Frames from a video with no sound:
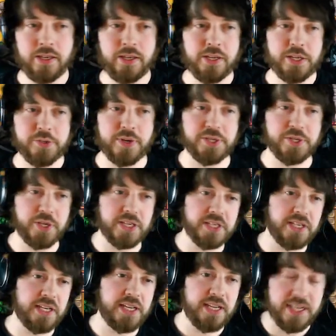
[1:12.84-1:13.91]
So as you can
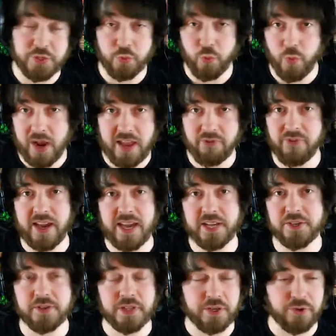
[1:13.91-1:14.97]
see, it's way
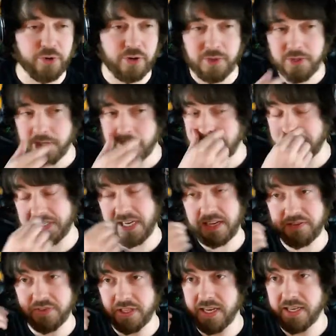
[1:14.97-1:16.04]
faster than normal. It
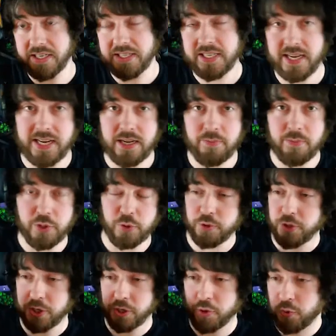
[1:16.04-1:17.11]
saves a lot of time. You
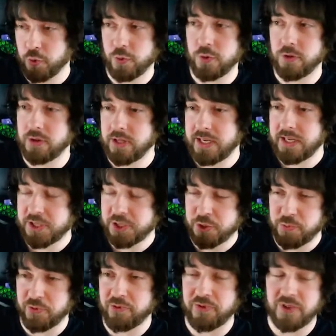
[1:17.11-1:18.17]
look cool,
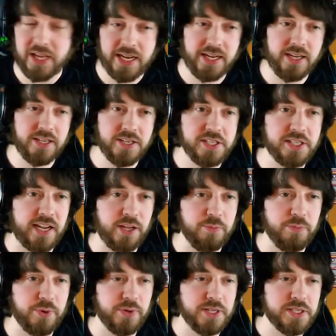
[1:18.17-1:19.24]
super fly, style
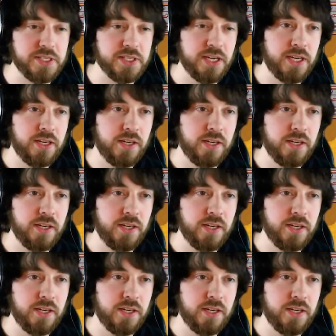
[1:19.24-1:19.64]
points.